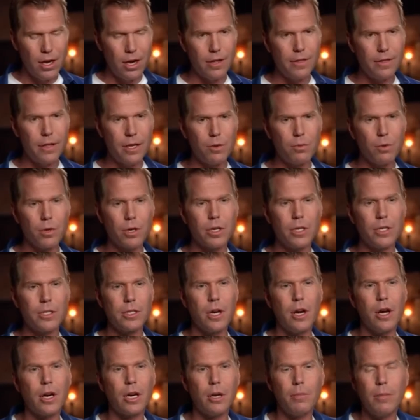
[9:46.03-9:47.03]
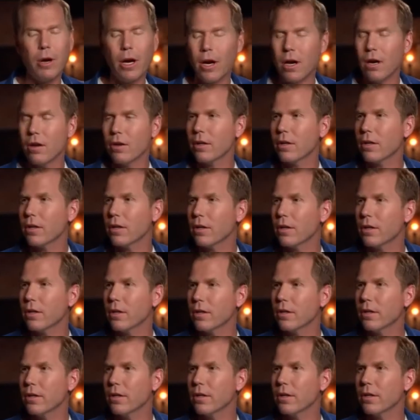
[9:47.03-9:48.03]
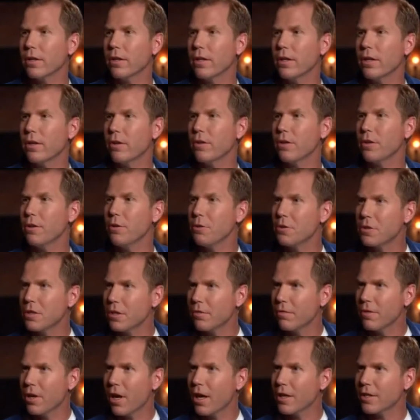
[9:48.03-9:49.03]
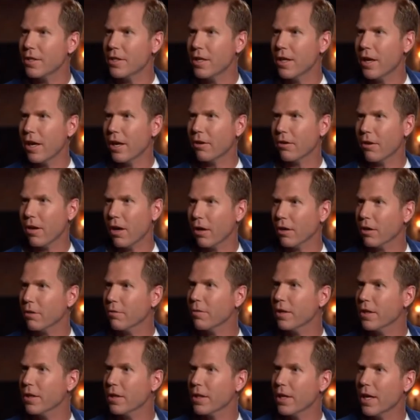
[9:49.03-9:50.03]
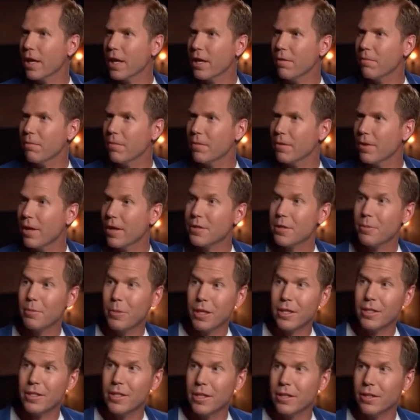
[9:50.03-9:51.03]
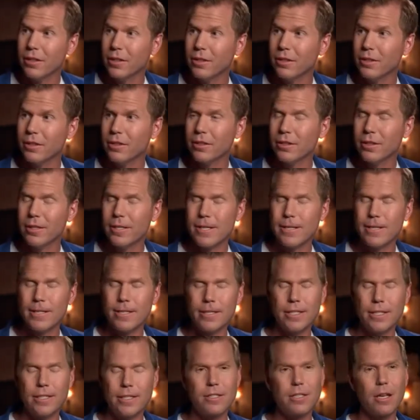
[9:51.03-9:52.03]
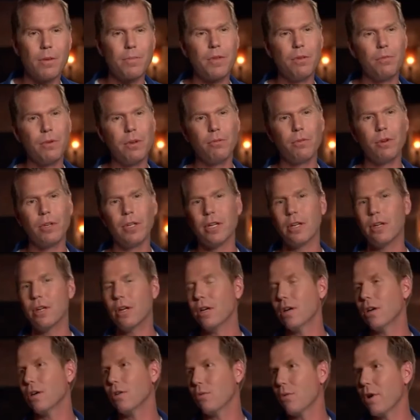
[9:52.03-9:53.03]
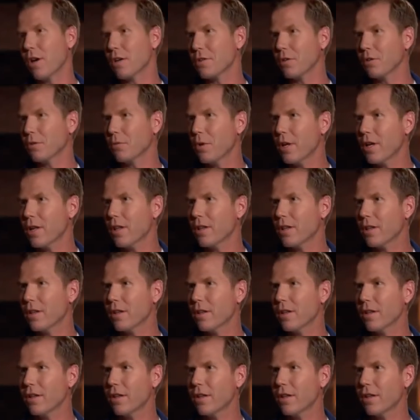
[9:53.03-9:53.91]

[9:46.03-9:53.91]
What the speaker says: think we're going to talk about, the use of Nazi iconography in the game. Mm-hmm. That's a big deal. It's something we really wrestled with.